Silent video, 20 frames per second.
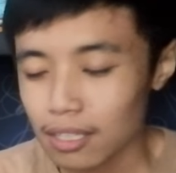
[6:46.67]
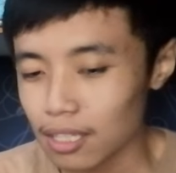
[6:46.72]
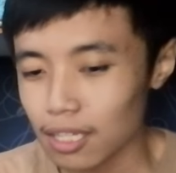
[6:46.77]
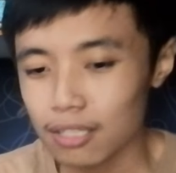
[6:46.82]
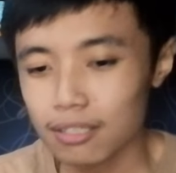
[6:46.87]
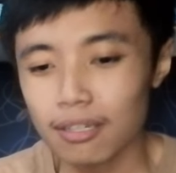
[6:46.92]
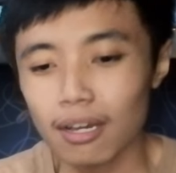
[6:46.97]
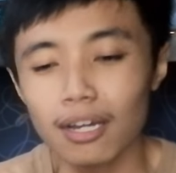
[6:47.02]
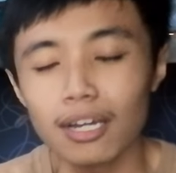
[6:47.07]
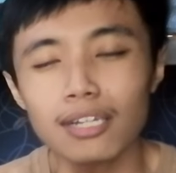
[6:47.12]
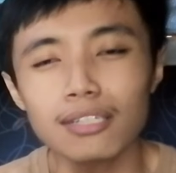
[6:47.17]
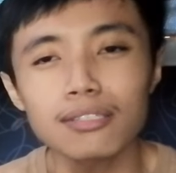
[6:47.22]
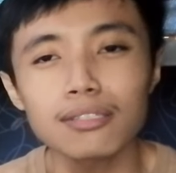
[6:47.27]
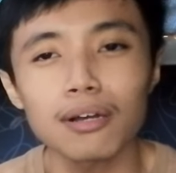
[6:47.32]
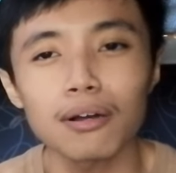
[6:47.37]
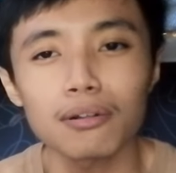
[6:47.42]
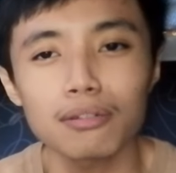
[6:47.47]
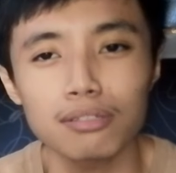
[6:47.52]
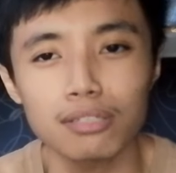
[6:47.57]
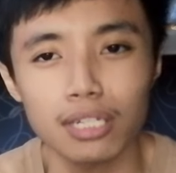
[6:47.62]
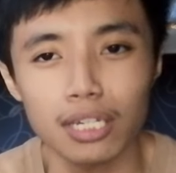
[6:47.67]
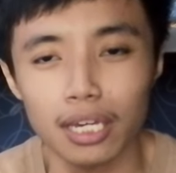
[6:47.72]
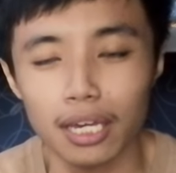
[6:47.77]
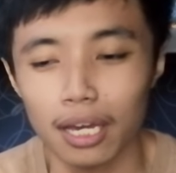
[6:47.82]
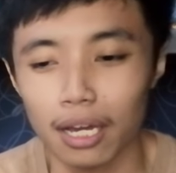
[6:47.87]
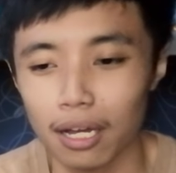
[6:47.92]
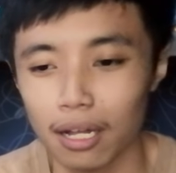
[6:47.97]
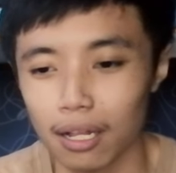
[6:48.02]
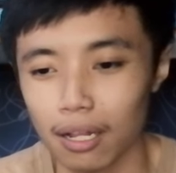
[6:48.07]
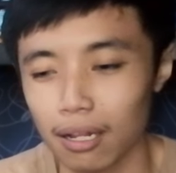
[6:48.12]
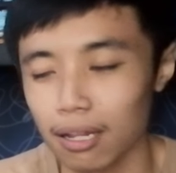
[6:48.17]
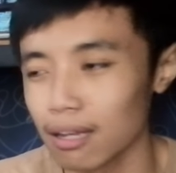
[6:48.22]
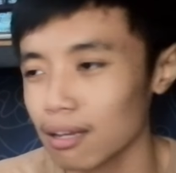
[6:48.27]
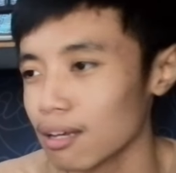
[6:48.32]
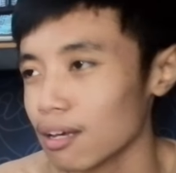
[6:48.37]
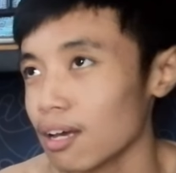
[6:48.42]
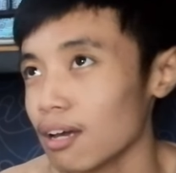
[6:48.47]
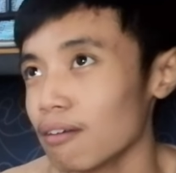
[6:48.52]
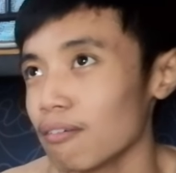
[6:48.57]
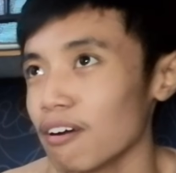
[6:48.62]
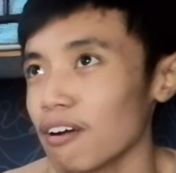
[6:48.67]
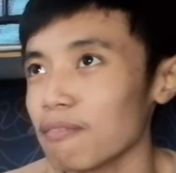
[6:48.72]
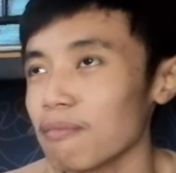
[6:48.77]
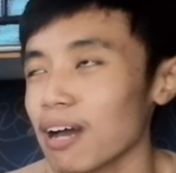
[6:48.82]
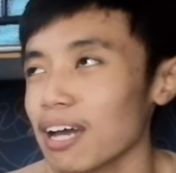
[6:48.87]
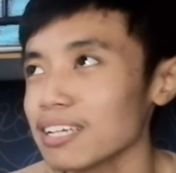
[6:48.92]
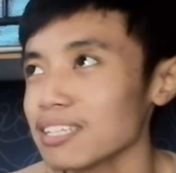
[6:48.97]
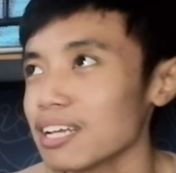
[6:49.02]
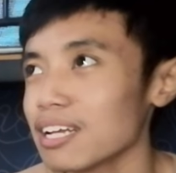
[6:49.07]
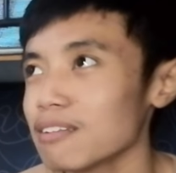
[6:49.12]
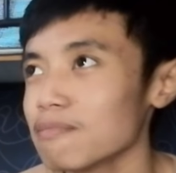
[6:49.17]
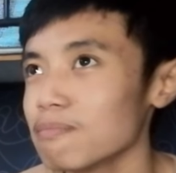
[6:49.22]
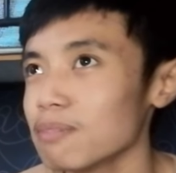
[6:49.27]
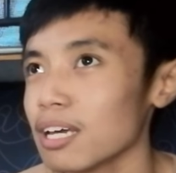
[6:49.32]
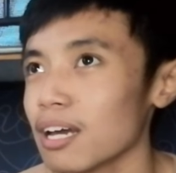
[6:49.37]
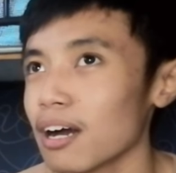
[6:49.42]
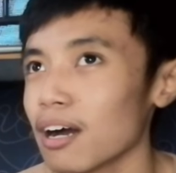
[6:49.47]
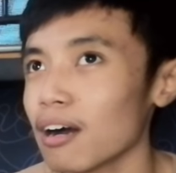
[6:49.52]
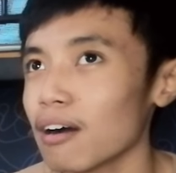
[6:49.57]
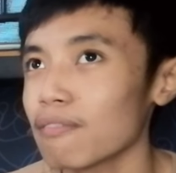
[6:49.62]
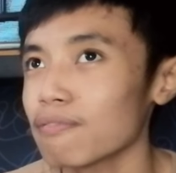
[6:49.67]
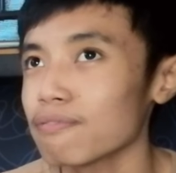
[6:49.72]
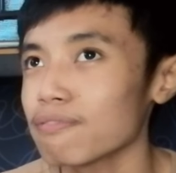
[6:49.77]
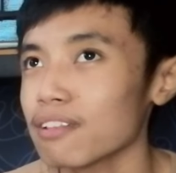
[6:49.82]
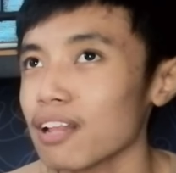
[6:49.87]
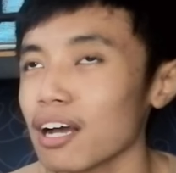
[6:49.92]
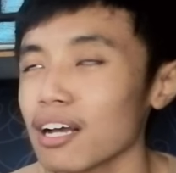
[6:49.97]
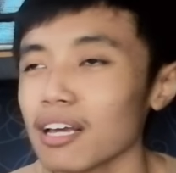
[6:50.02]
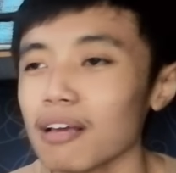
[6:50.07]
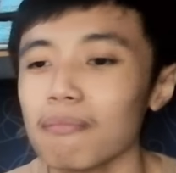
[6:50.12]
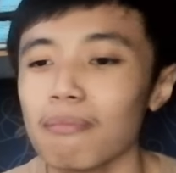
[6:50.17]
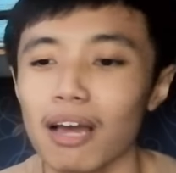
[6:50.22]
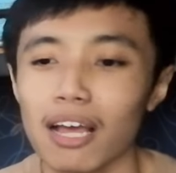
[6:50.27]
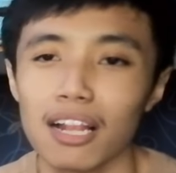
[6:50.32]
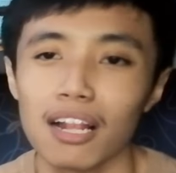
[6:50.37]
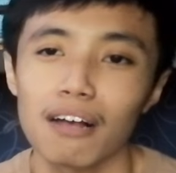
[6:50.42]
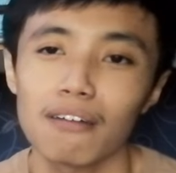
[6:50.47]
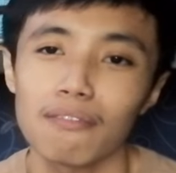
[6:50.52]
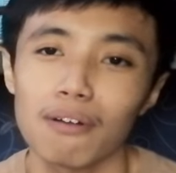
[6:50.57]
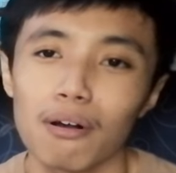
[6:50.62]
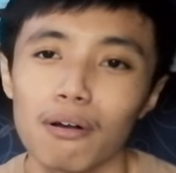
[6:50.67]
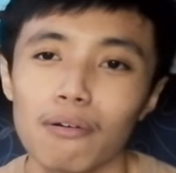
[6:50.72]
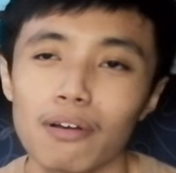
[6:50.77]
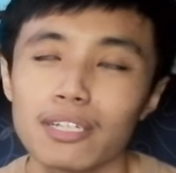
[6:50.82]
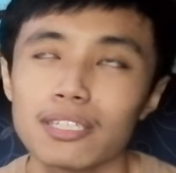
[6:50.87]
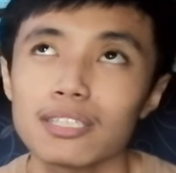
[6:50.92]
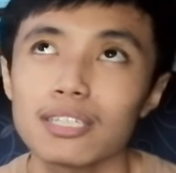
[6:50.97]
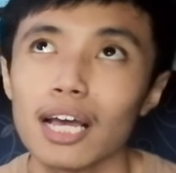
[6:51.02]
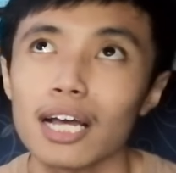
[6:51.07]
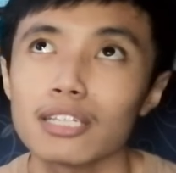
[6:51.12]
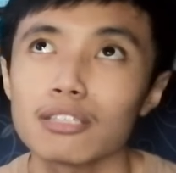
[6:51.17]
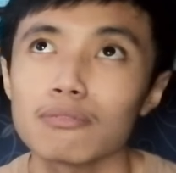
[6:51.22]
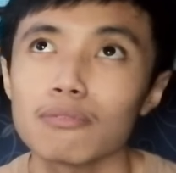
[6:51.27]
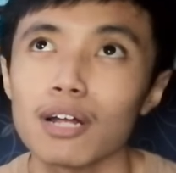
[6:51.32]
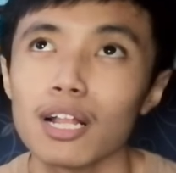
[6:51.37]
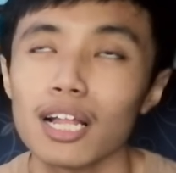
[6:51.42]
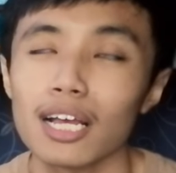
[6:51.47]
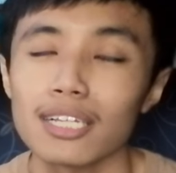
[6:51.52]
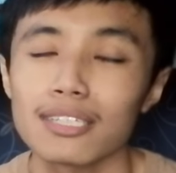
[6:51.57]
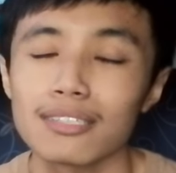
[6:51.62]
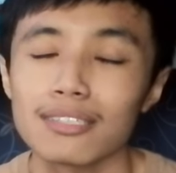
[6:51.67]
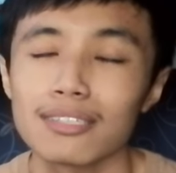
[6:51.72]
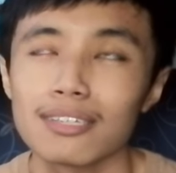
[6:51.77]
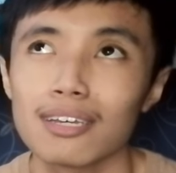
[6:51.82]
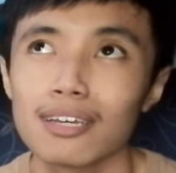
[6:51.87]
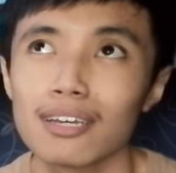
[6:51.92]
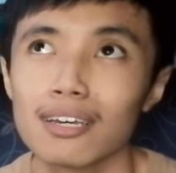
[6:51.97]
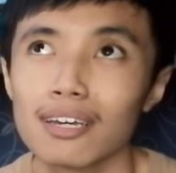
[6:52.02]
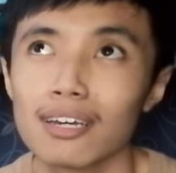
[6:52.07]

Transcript: This song is so GL. Reminded me of Lucky My Love OST as well as